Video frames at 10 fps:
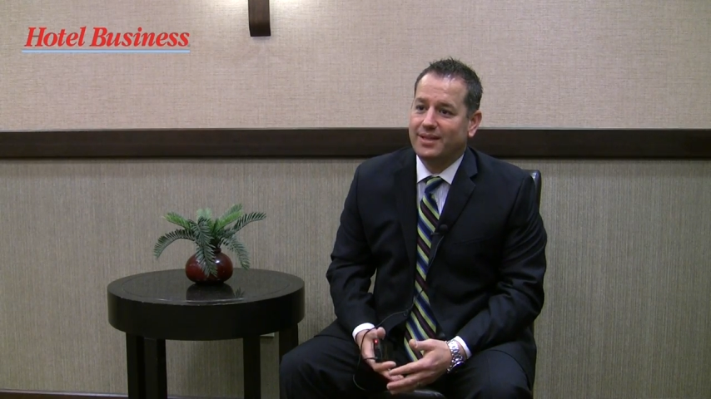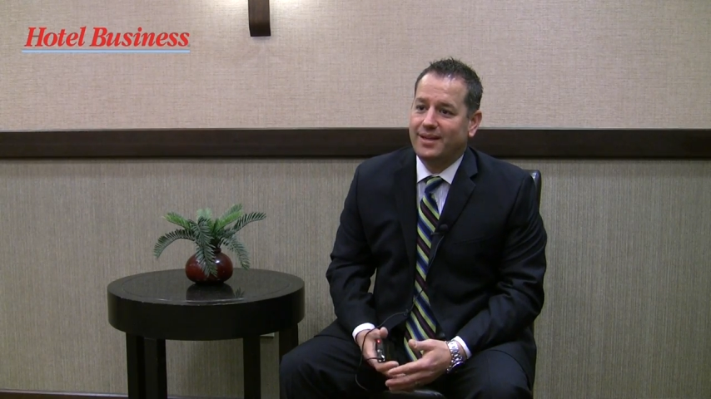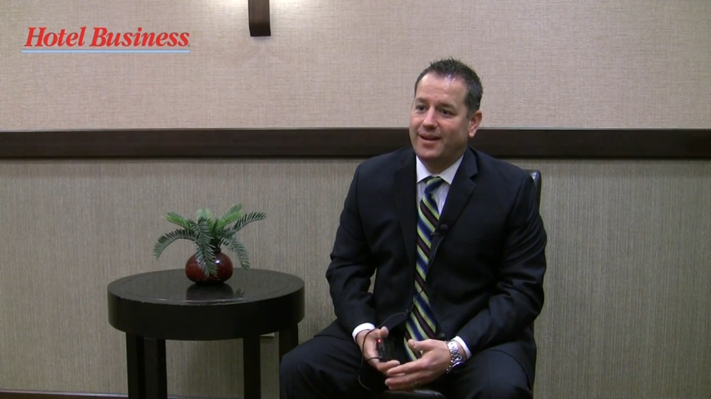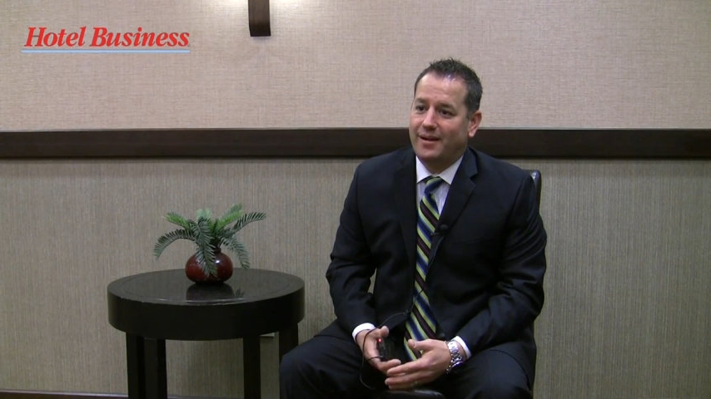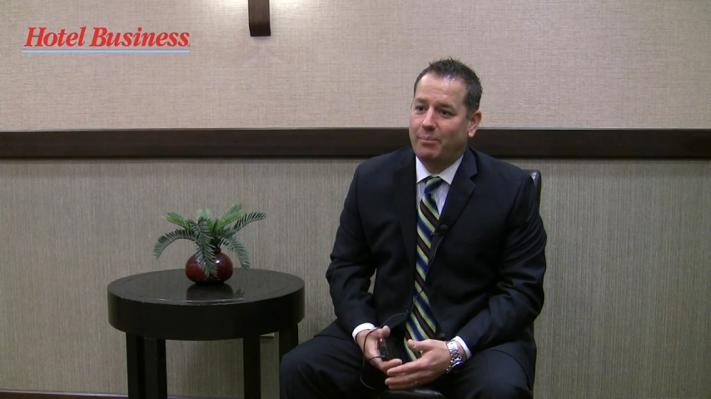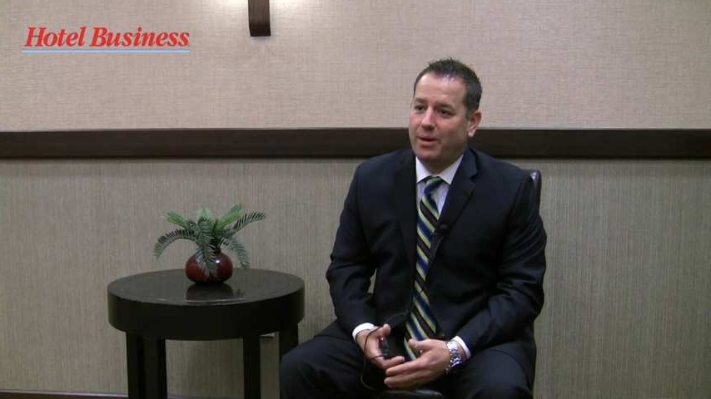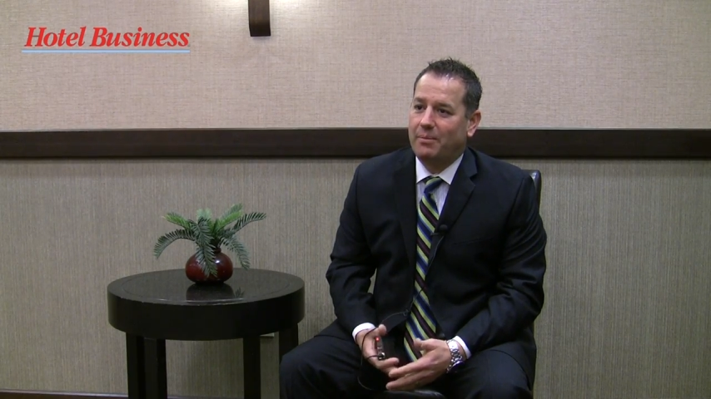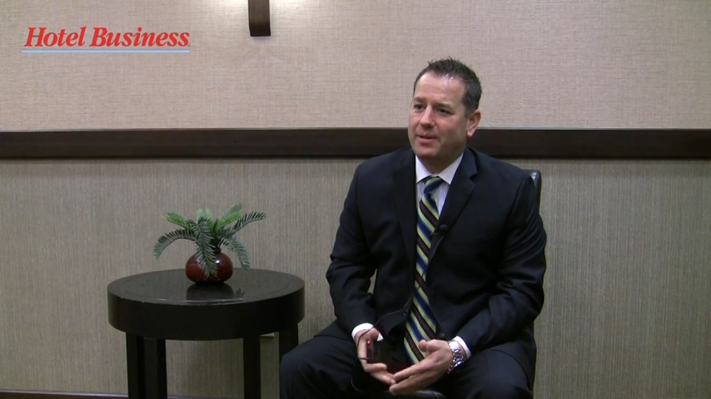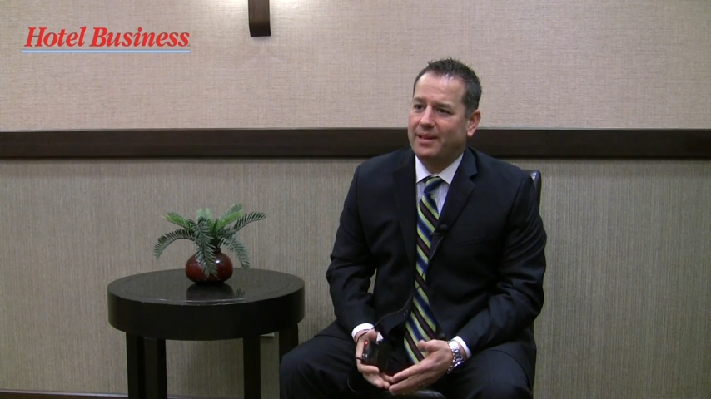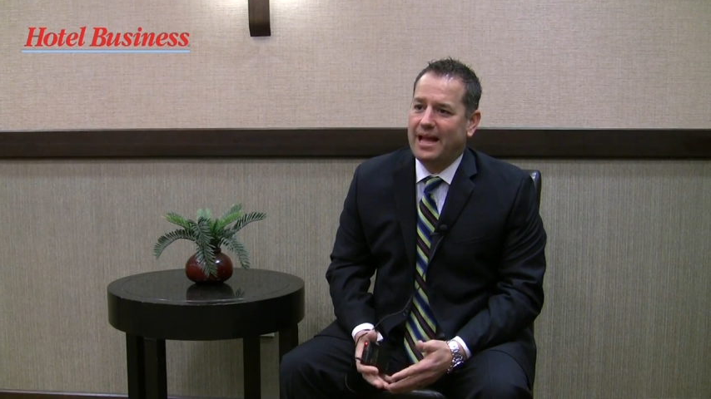
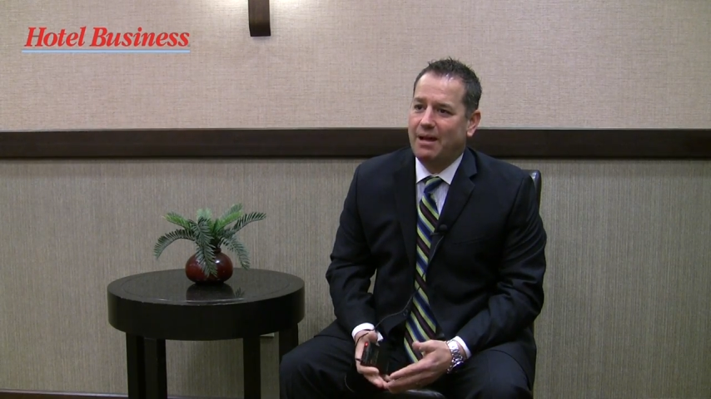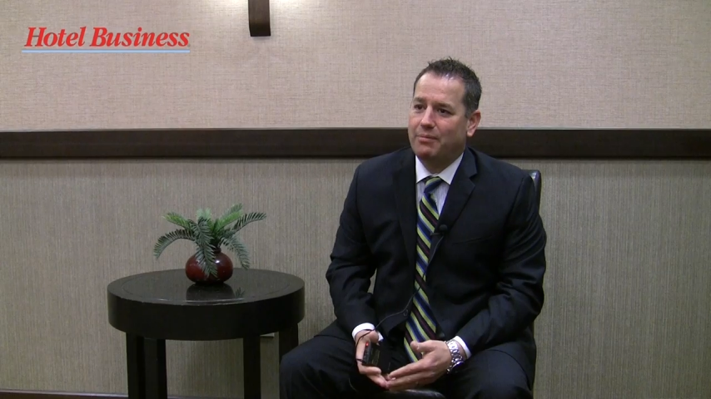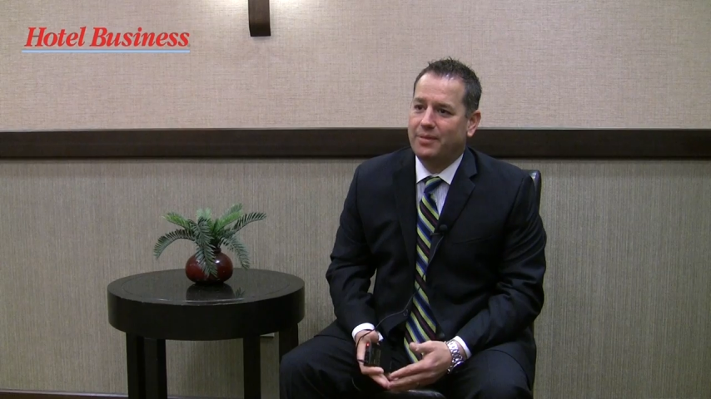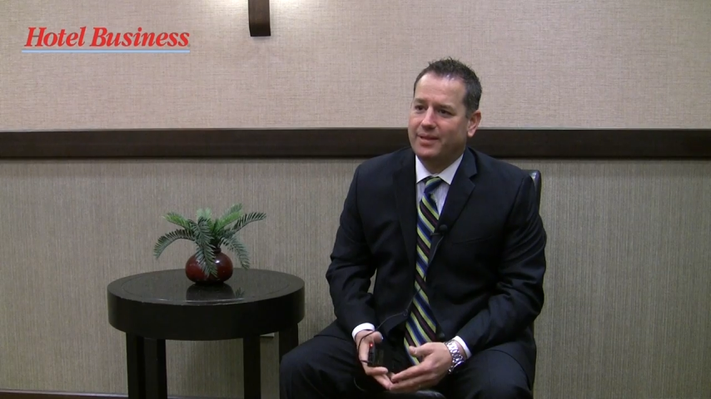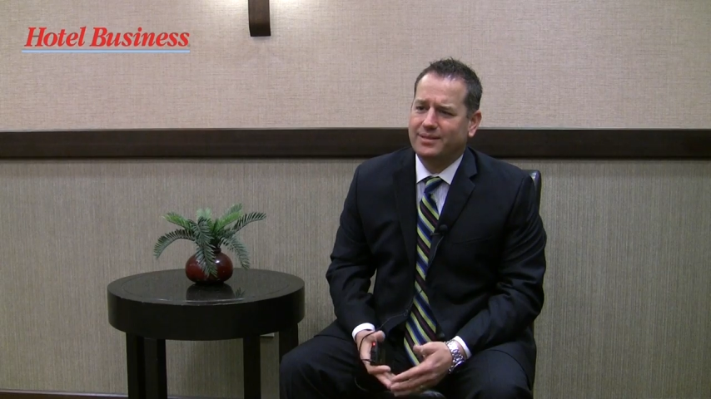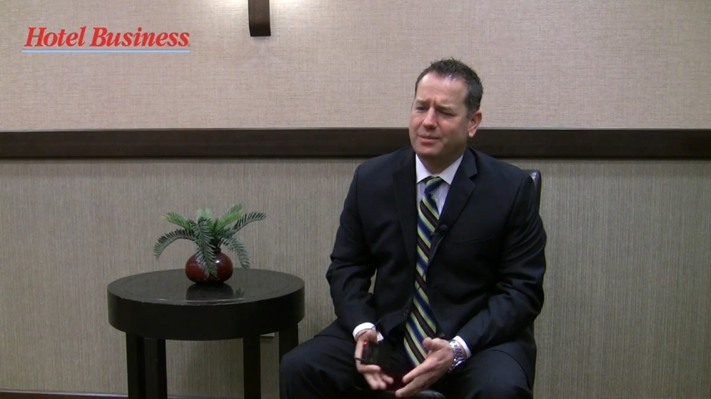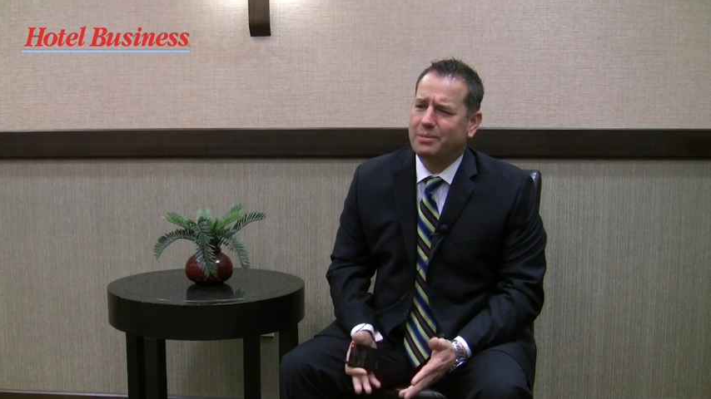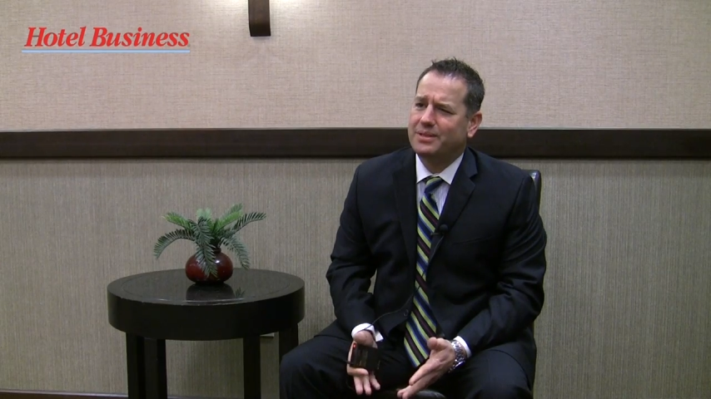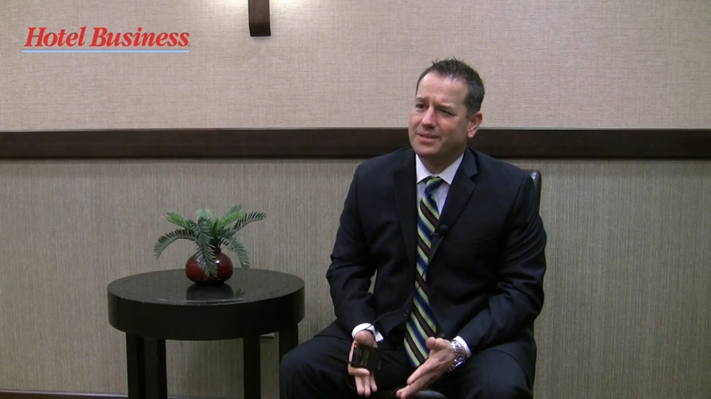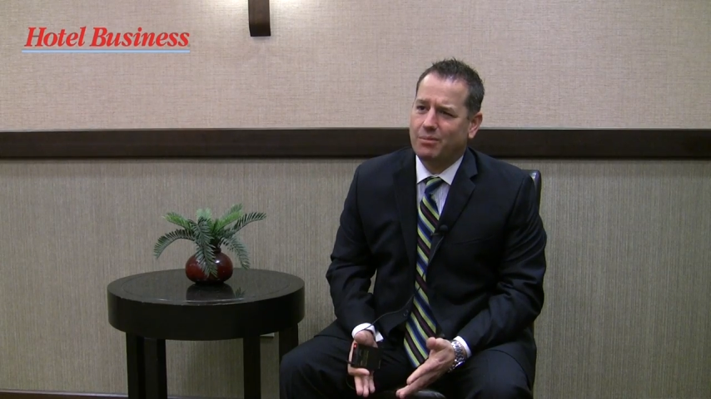probably allowed things to
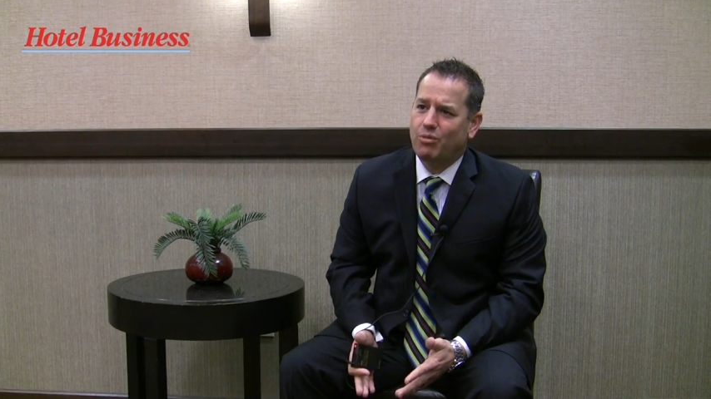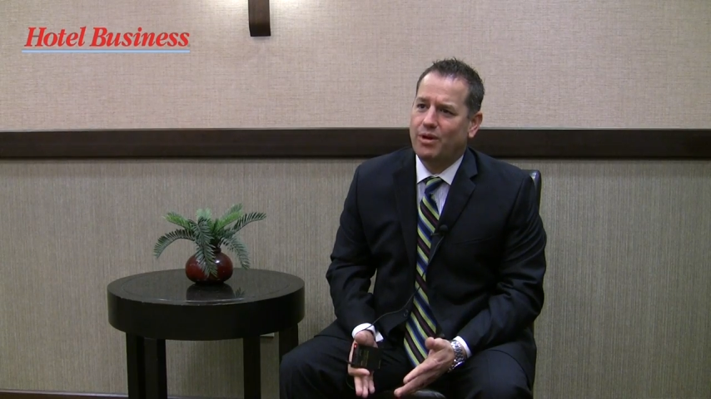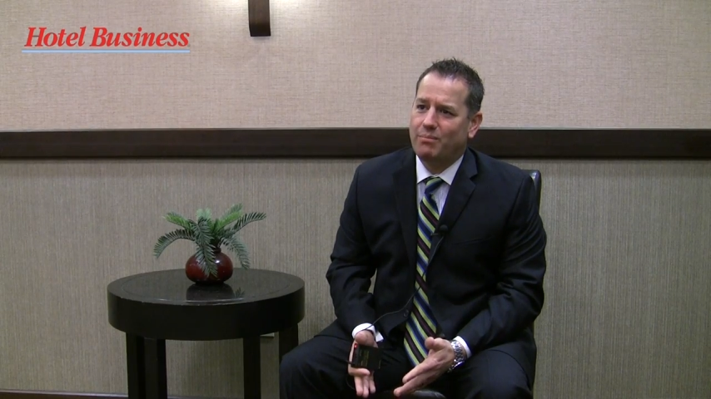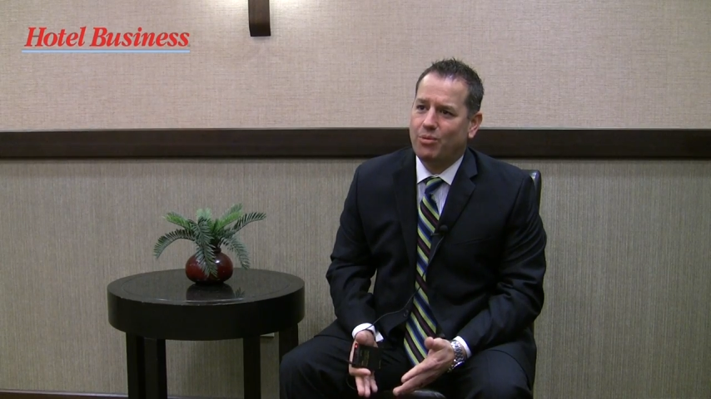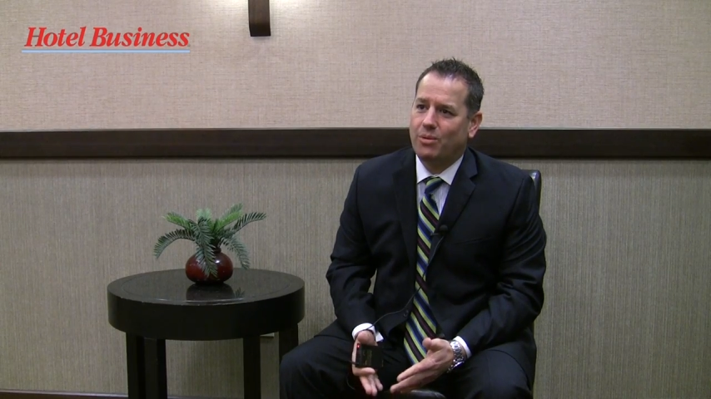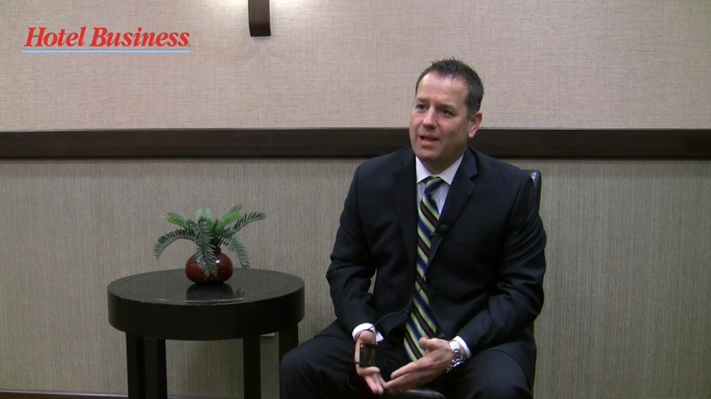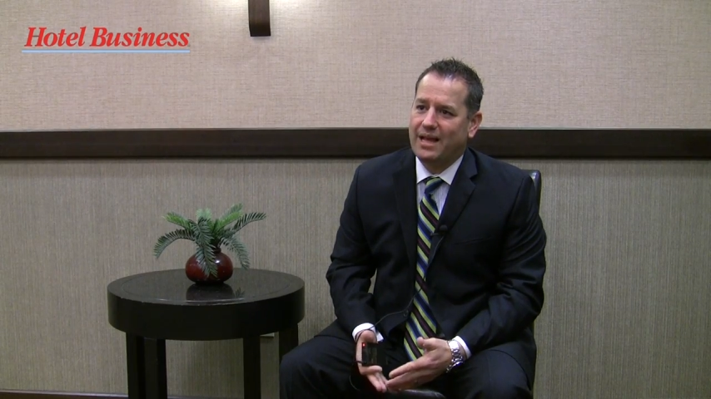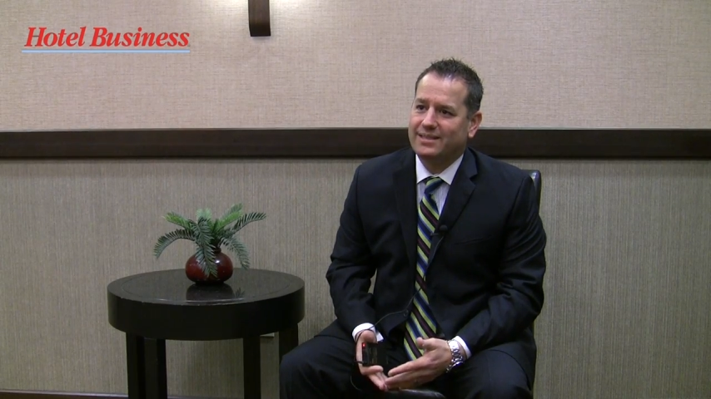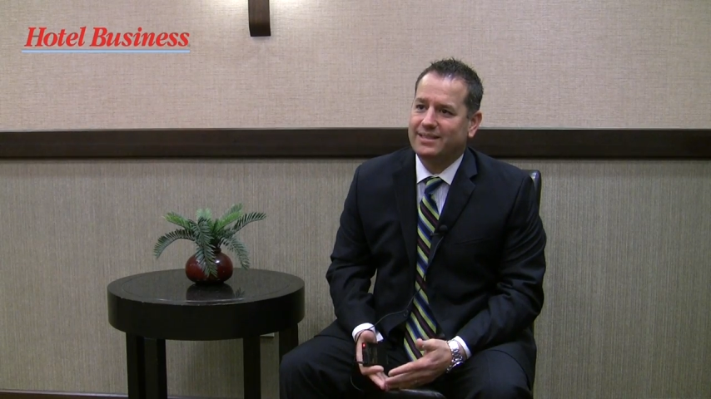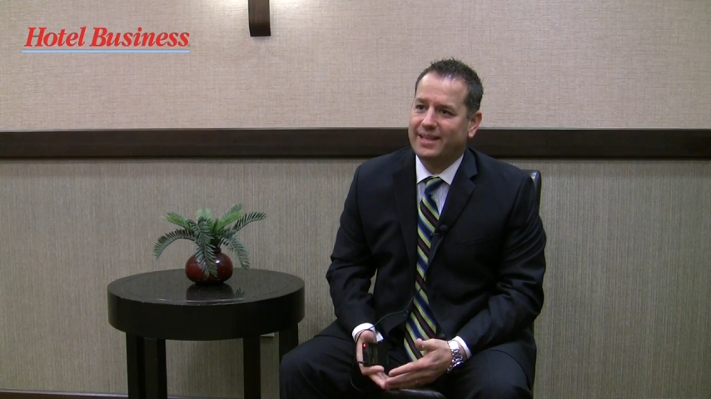be somewhat more
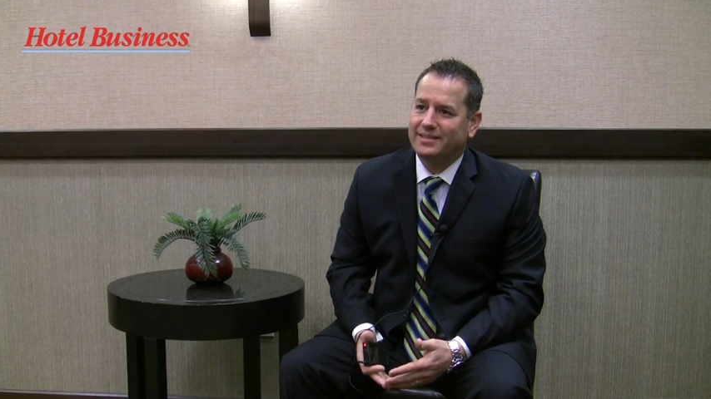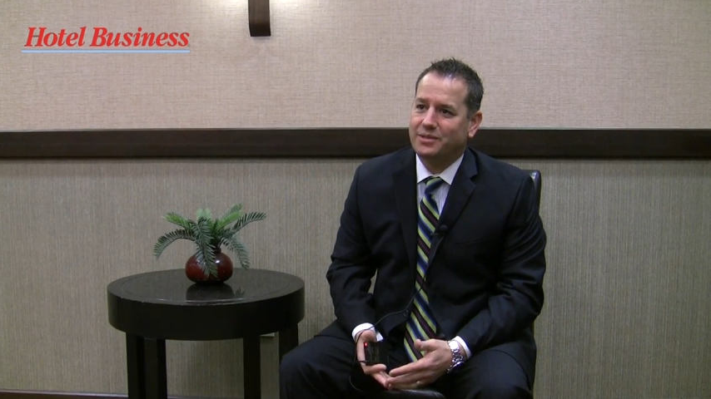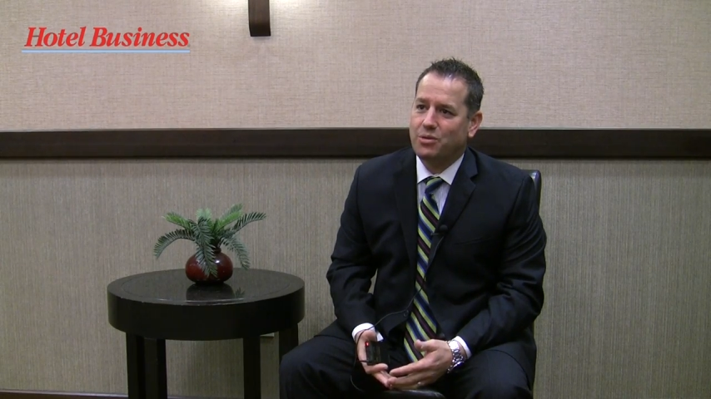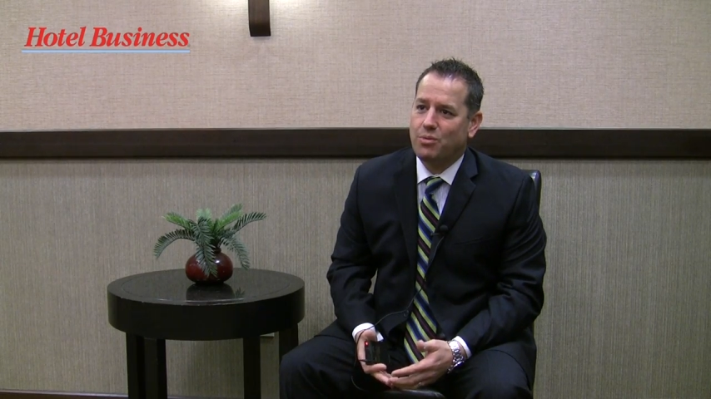lackadaisical,